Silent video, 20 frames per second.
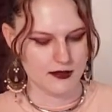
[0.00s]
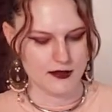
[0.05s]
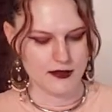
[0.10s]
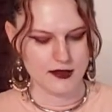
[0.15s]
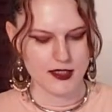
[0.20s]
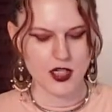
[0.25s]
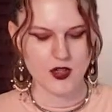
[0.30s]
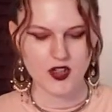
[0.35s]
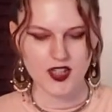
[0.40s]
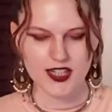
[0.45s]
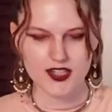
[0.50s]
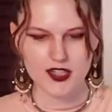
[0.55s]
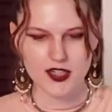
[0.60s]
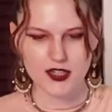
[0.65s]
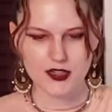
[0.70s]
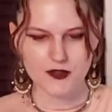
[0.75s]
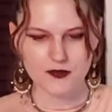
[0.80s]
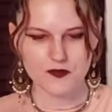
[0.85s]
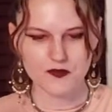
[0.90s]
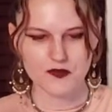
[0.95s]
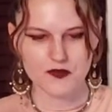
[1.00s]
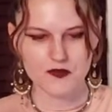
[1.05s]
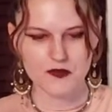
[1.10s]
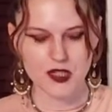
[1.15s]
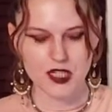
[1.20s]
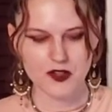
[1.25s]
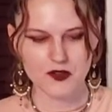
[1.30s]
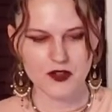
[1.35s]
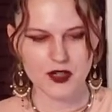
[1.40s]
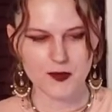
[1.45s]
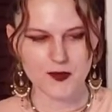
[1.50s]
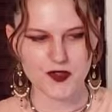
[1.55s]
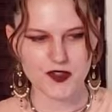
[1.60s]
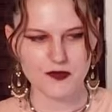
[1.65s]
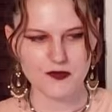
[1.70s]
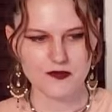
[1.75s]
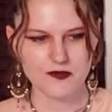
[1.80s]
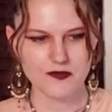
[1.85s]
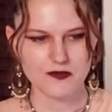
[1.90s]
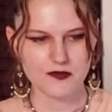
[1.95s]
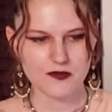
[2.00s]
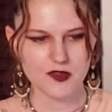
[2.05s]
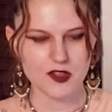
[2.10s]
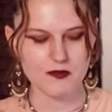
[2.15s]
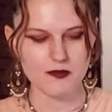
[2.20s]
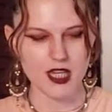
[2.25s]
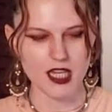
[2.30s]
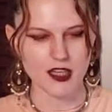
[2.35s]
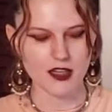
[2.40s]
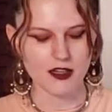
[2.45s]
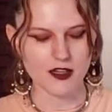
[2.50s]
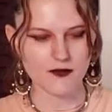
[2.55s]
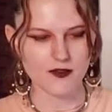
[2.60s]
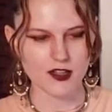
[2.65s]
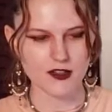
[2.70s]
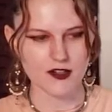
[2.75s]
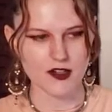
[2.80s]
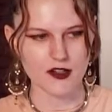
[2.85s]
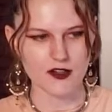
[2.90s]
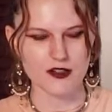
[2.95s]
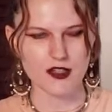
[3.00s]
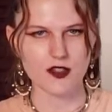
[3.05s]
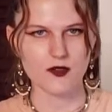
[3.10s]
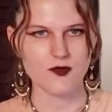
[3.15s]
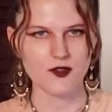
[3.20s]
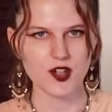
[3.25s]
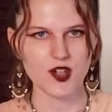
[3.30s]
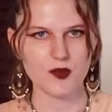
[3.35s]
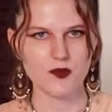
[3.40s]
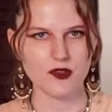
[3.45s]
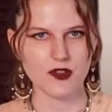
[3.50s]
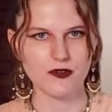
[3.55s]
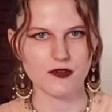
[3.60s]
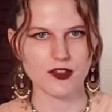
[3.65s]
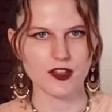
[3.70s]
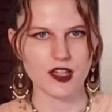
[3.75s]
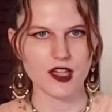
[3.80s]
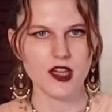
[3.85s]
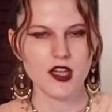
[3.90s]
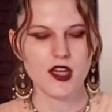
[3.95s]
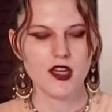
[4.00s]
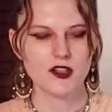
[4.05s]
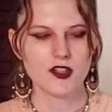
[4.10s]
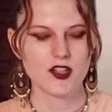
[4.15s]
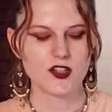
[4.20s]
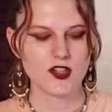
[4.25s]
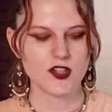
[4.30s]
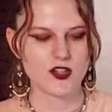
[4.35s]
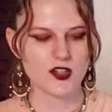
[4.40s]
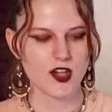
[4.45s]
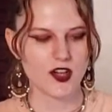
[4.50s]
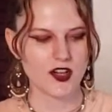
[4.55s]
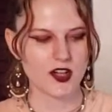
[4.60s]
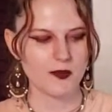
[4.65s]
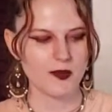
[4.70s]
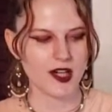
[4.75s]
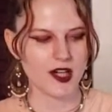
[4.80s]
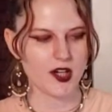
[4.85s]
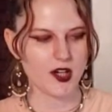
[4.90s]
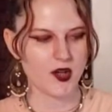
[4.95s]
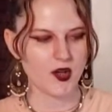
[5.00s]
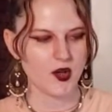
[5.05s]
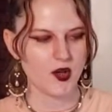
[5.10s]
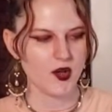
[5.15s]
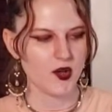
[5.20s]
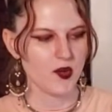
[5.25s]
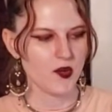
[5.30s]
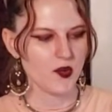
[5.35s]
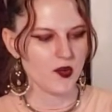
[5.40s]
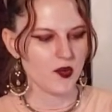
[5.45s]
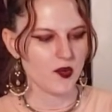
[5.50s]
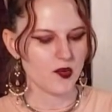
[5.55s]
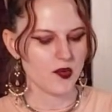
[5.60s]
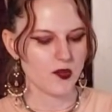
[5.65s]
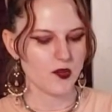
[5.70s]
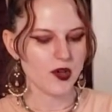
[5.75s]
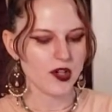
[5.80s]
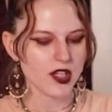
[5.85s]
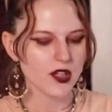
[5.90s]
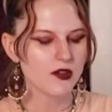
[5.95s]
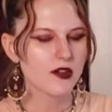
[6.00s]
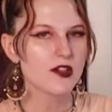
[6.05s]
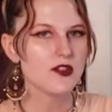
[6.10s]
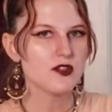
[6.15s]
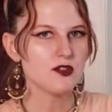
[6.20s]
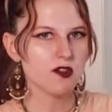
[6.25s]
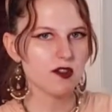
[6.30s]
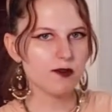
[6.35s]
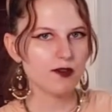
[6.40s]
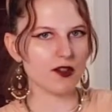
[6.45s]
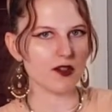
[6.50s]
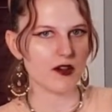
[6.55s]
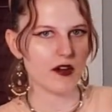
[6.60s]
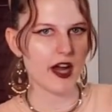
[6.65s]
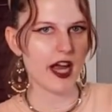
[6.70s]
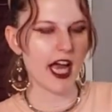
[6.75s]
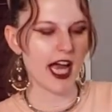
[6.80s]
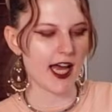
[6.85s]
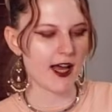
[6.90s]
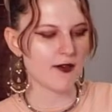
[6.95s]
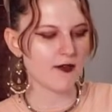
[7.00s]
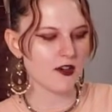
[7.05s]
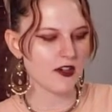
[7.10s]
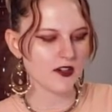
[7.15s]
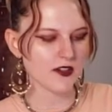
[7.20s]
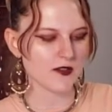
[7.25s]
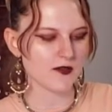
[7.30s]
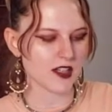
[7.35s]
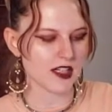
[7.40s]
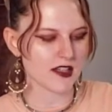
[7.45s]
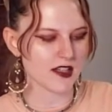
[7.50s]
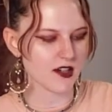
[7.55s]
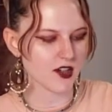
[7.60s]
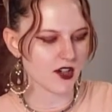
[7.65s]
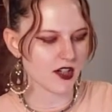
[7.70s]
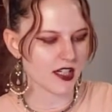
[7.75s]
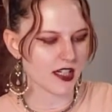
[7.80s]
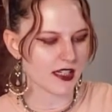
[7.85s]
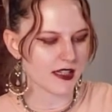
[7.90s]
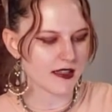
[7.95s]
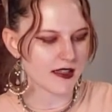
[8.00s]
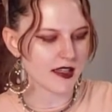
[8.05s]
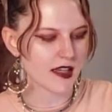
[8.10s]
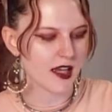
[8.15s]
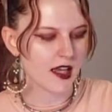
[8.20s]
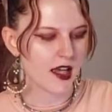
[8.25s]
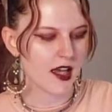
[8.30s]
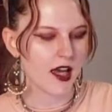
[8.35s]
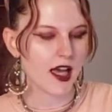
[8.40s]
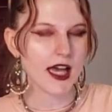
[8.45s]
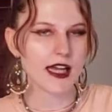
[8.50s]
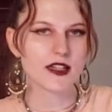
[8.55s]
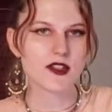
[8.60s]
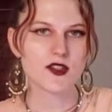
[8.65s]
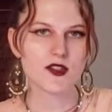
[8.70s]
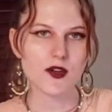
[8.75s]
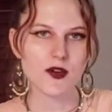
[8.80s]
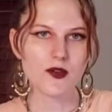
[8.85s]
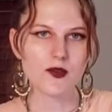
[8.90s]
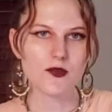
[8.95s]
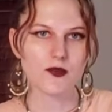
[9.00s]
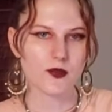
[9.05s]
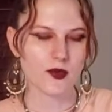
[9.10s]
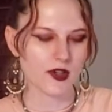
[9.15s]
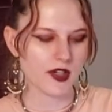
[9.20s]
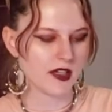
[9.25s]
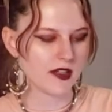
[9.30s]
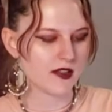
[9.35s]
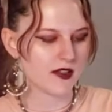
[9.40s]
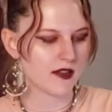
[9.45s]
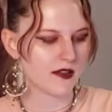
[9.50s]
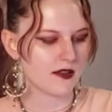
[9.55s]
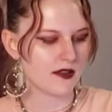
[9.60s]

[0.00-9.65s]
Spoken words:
Now I'd like to interrupt the making of this cocktail very briefly to just talk about what you can do if you don't have all of these ingredients. I don't want